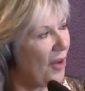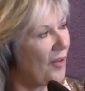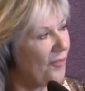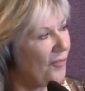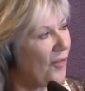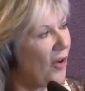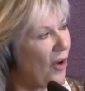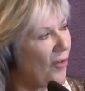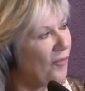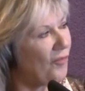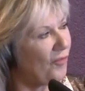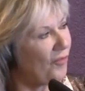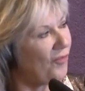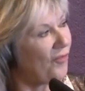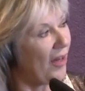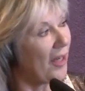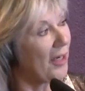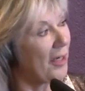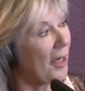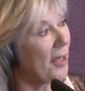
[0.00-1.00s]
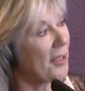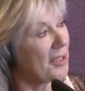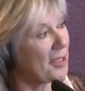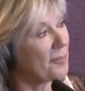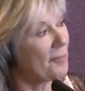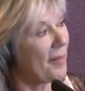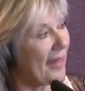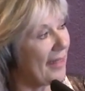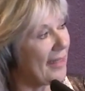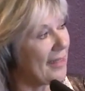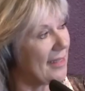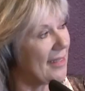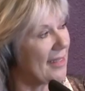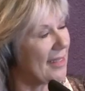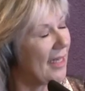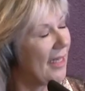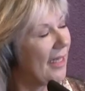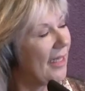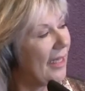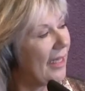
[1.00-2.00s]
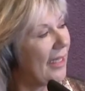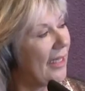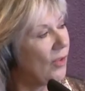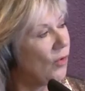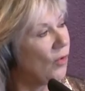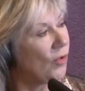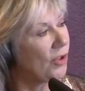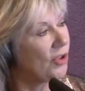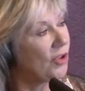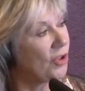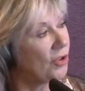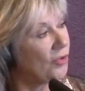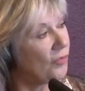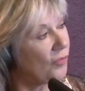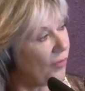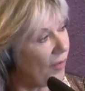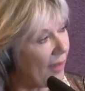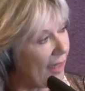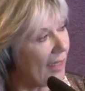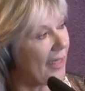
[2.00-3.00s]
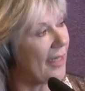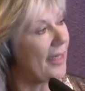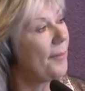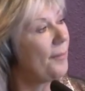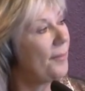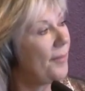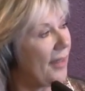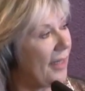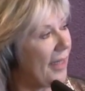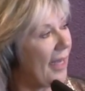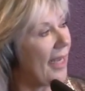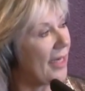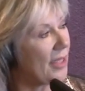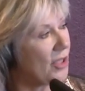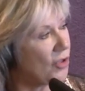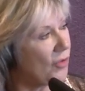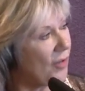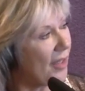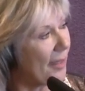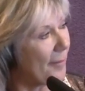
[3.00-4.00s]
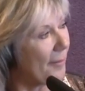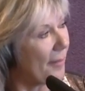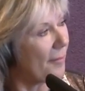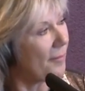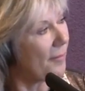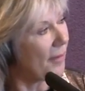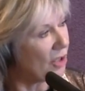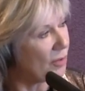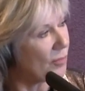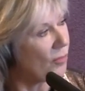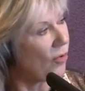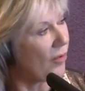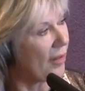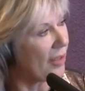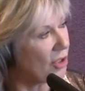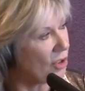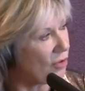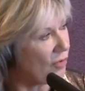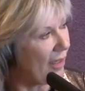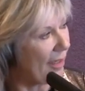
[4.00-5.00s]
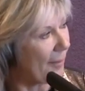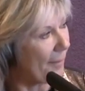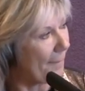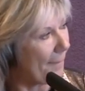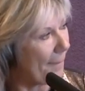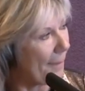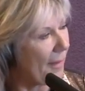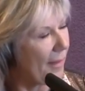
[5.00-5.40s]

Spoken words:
far-flung space in order to really be extreme, much more extreme.